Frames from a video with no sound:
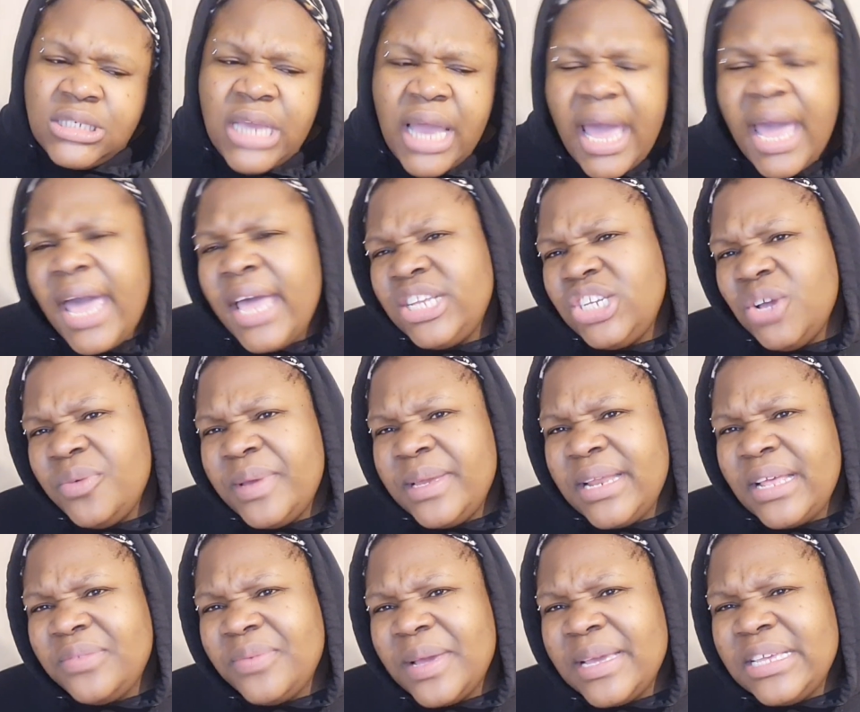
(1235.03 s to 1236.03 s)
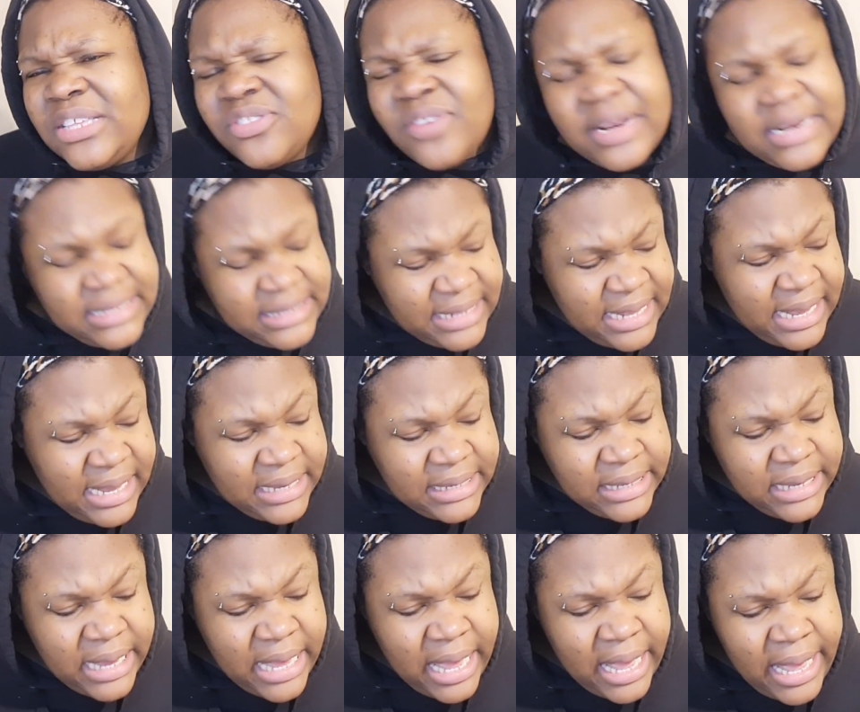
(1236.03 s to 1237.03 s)
Yeah, Joey, that's what he's trying to
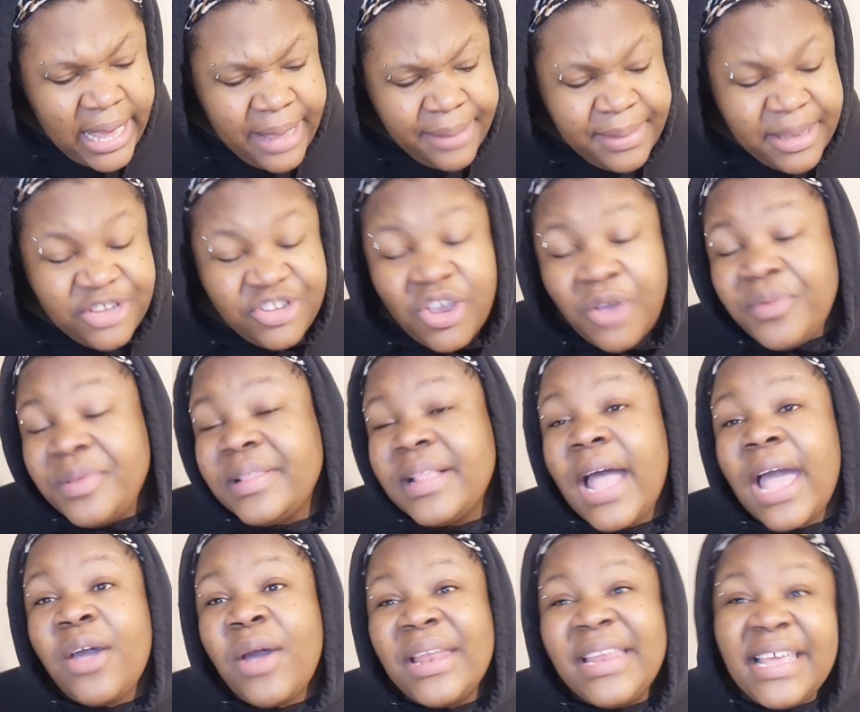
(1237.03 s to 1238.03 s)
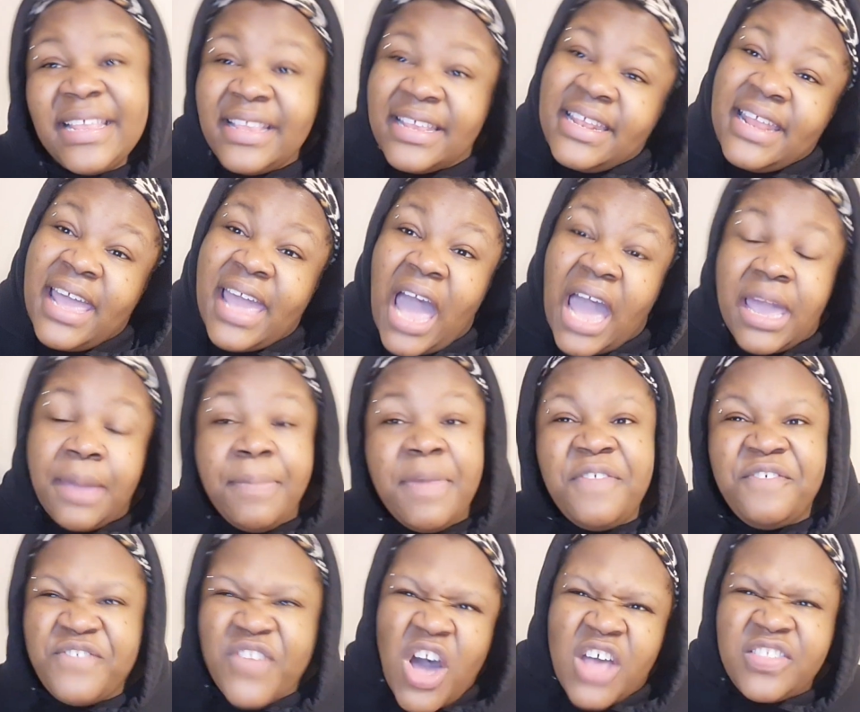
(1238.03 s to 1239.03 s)
say. And Joey's like, at the end of the day, I can
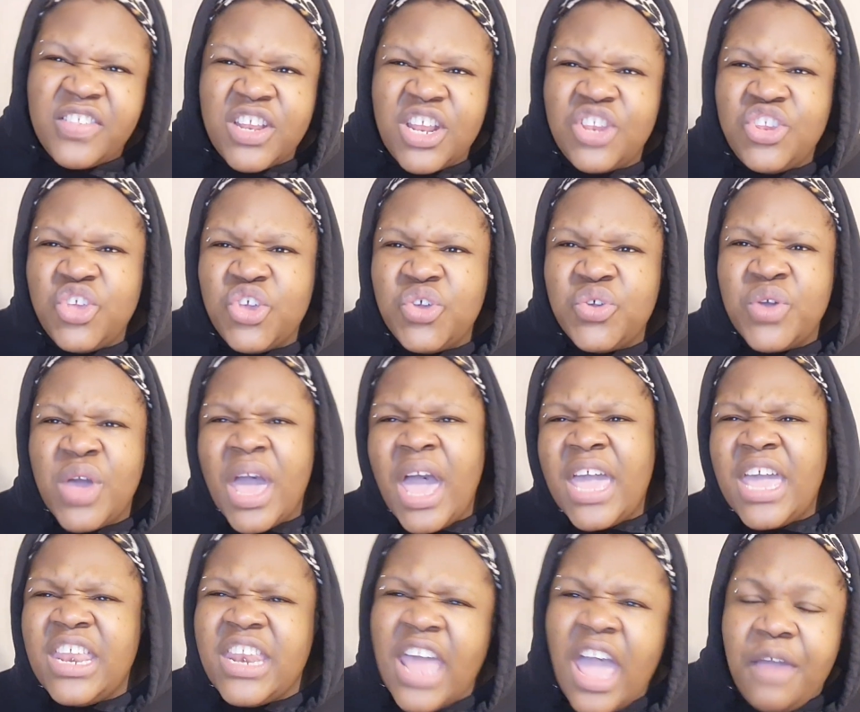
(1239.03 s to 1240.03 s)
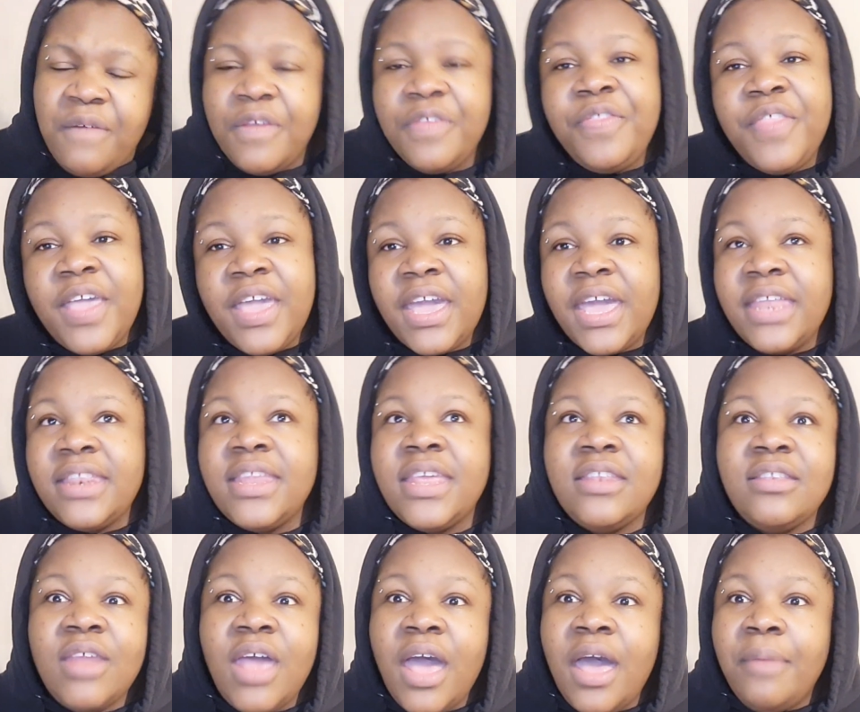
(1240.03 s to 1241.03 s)
be faster than you in everything. And
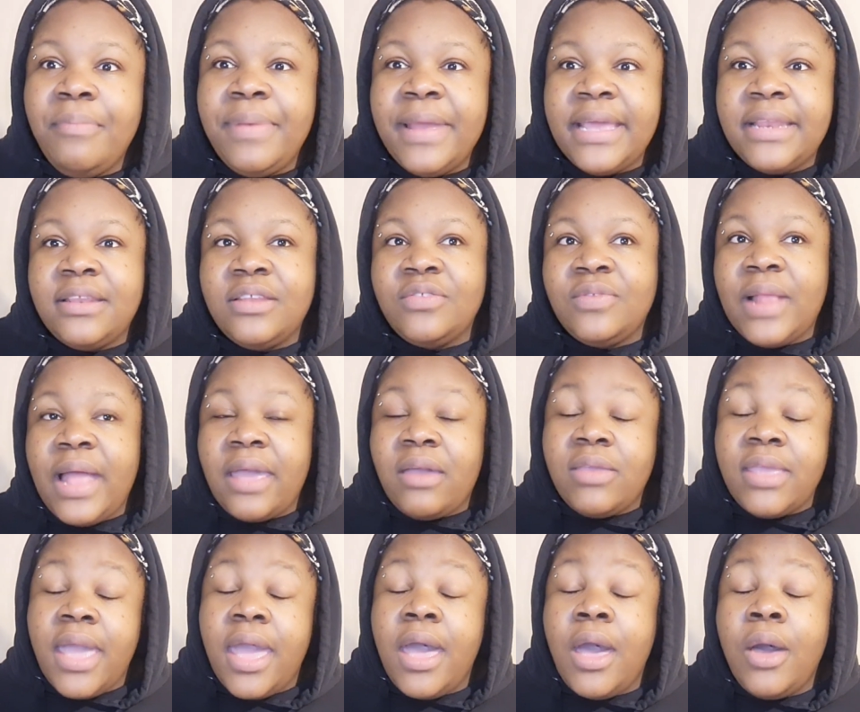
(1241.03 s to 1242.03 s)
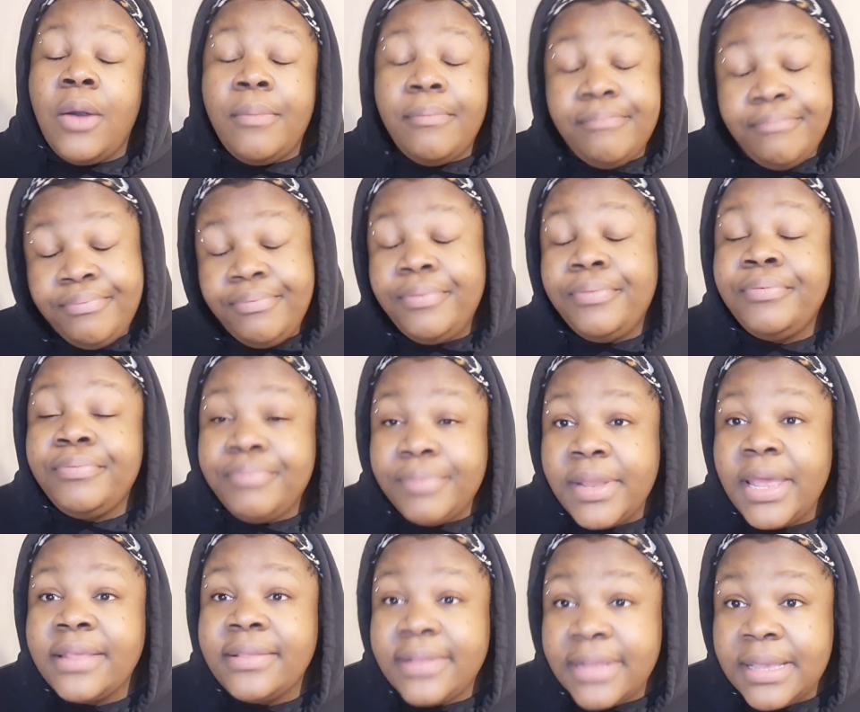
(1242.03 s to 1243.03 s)
then Blade is like, yeah,
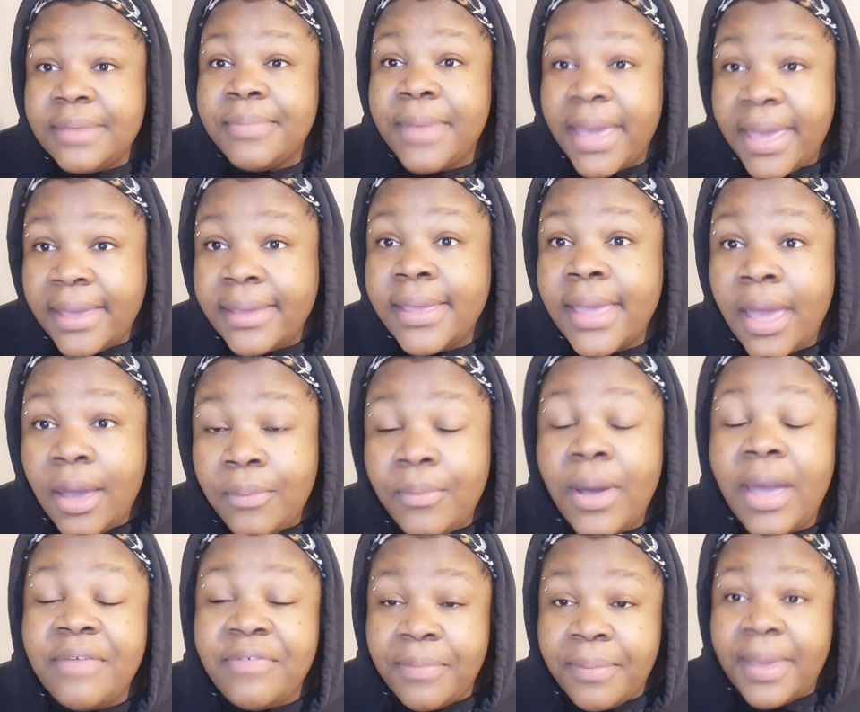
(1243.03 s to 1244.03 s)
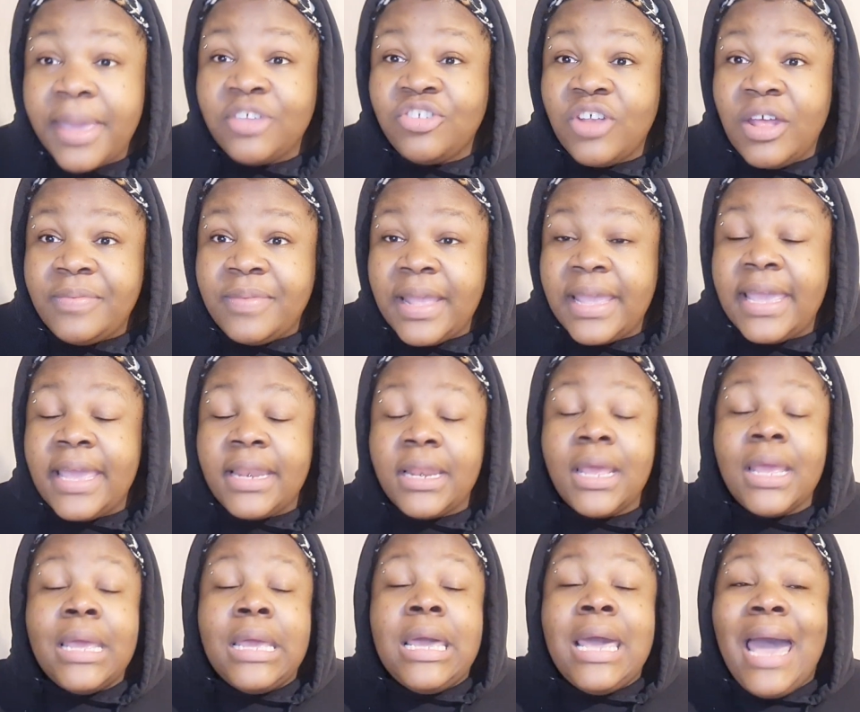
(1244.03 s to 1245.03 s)
yes, mate. Yeah, whatever, mate. You know what I'm saying?
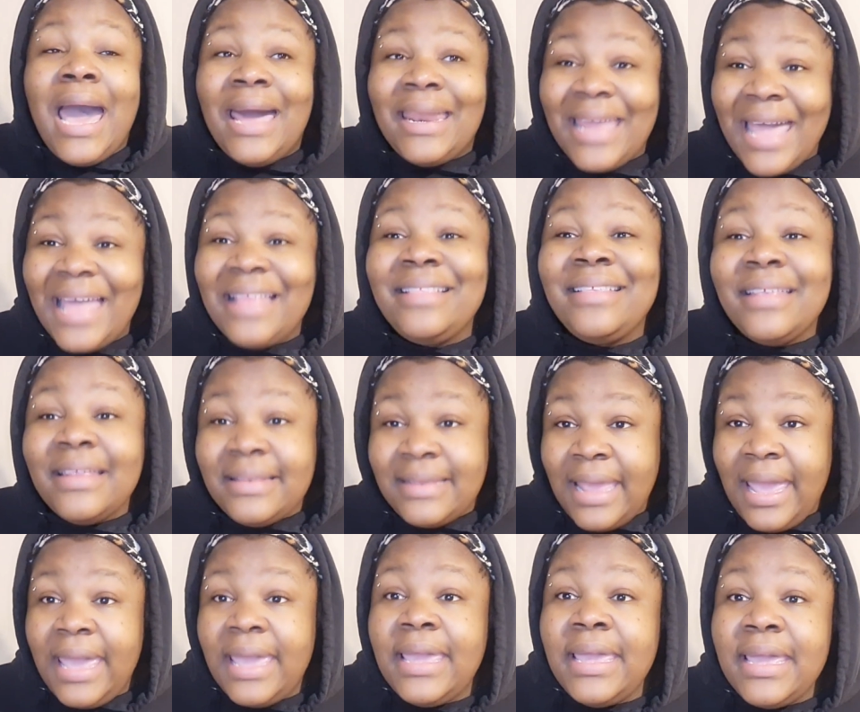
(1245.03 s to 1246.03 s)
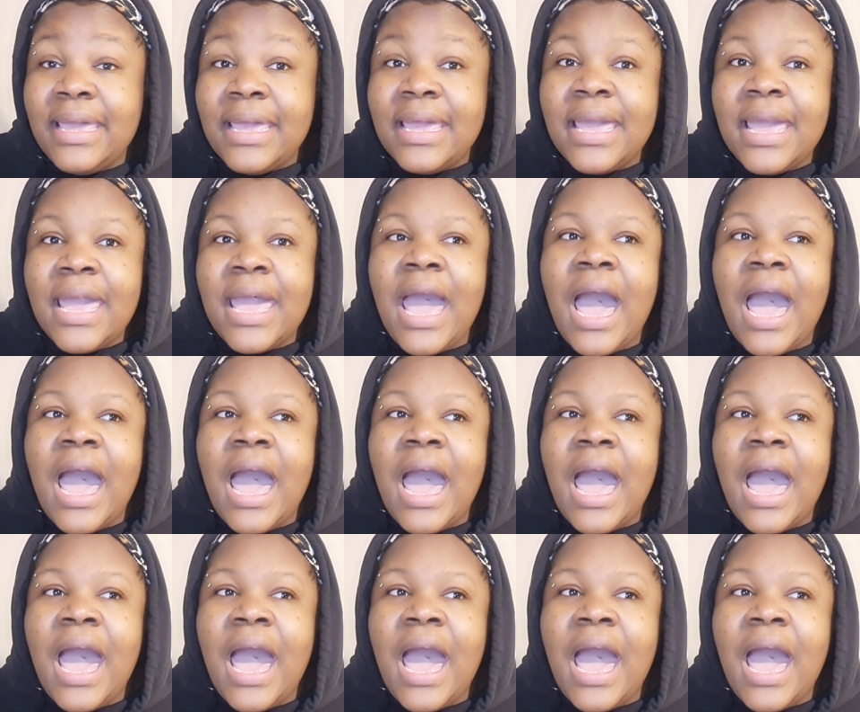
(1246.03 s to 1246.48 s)
At the end of the day,